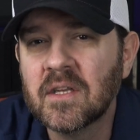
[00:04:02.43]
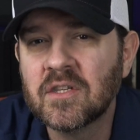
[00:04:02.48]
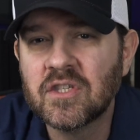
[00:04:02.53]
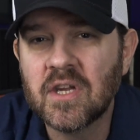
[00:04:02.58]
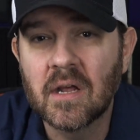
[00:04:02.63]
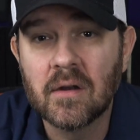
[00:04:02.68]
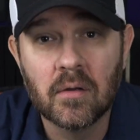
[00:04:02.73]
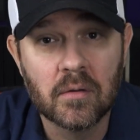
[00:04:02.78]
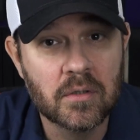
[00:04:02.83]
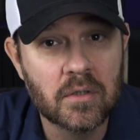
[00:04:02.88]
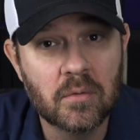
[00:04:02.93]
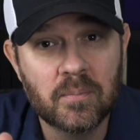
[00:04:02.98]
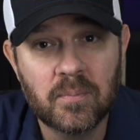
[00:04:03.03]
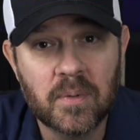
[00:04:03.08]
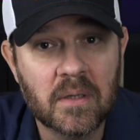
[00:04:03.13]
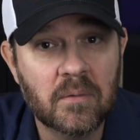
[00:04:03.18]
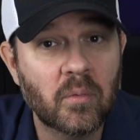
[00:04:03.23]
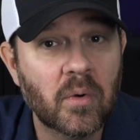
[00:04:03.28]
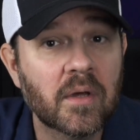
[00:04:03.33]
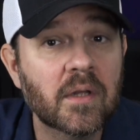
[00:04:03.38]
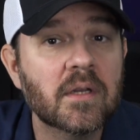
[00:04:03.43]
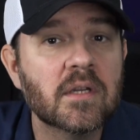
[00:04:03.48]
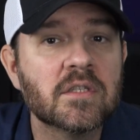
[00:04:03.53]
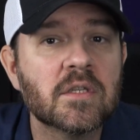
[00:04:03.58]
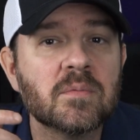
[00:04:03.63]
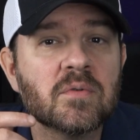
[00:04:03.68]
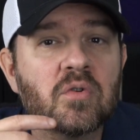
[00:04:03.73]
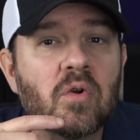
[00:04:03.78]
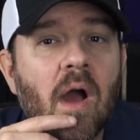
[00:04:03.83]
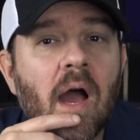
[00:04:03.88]
a channel you'd be willing to
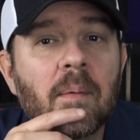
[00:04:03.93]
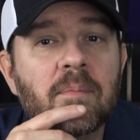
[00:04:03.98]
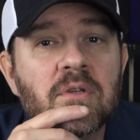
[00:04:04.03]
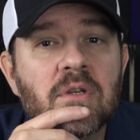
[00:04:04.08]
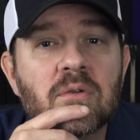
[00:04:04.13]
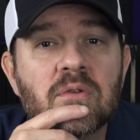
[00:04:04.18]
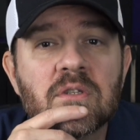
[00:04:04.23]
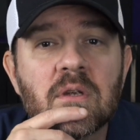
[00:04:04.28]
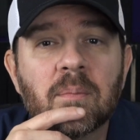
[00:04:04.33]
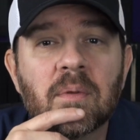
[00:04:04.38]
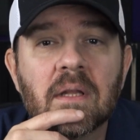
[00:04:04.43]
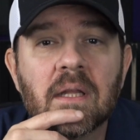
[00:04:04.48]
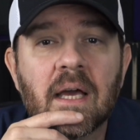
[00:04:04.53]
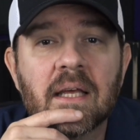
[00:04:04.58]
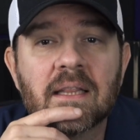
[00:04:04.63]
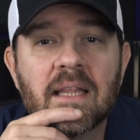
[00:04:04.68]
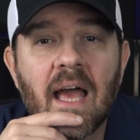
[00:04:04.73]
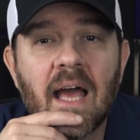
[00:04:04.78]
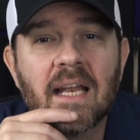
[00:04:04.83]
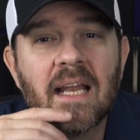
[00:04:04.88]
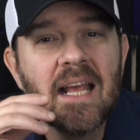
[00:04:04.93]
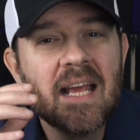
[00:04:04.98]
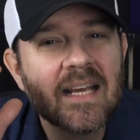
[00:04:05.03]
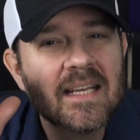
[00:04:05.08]
subscribe to, something like that.